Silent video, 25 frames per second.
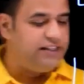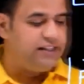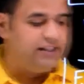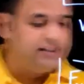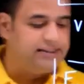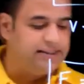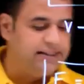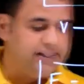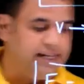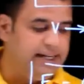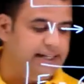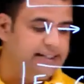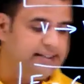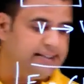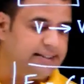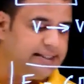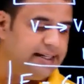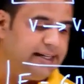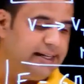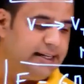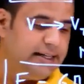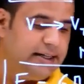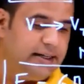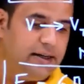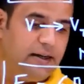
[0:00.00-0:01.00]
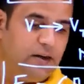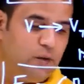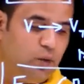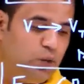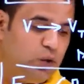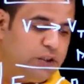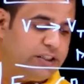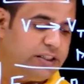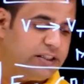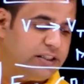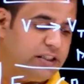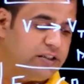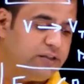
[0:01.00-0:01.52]
the steady state,
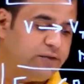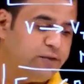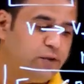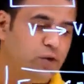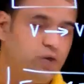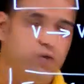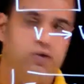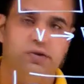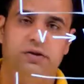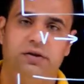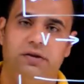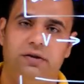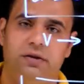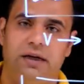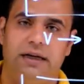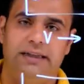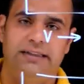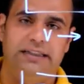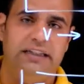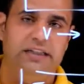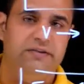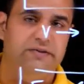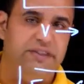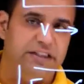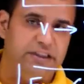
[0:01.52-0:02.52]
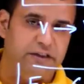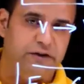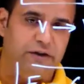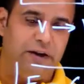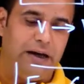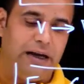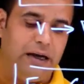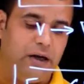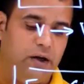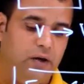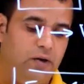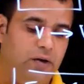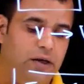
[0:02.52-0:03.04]
viscous force achieved this
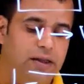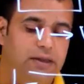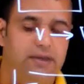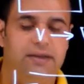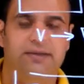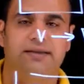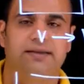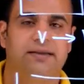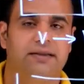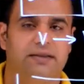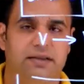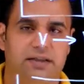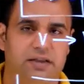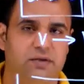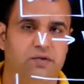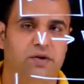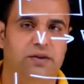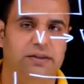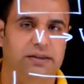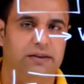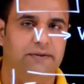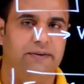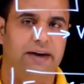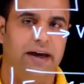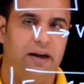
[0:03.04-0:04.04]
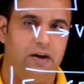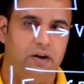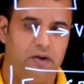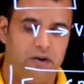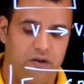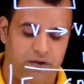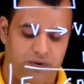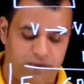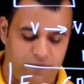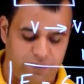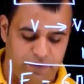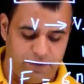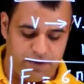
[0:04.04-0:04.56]
value, and this was the value
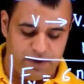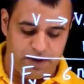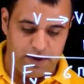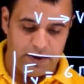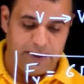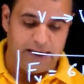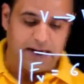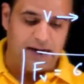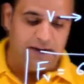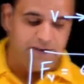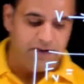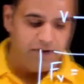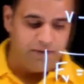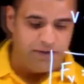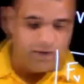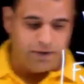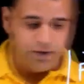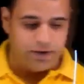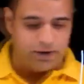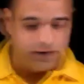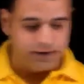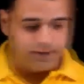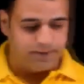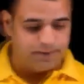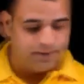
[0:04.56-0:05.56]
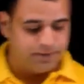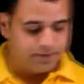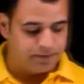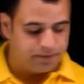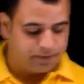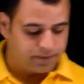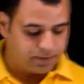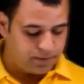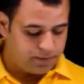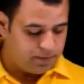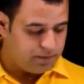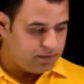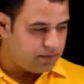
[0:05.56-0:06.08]
of driving force.
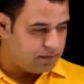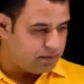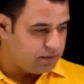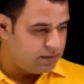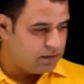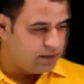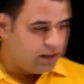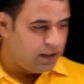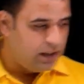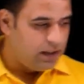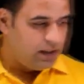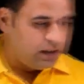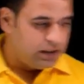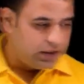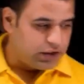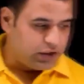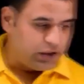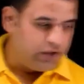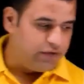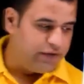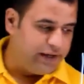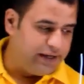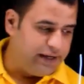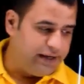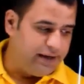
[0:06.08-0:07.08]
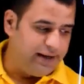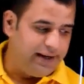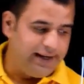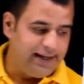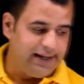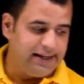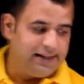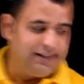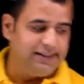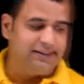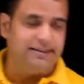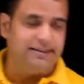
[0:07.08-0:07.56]
So if I rearrange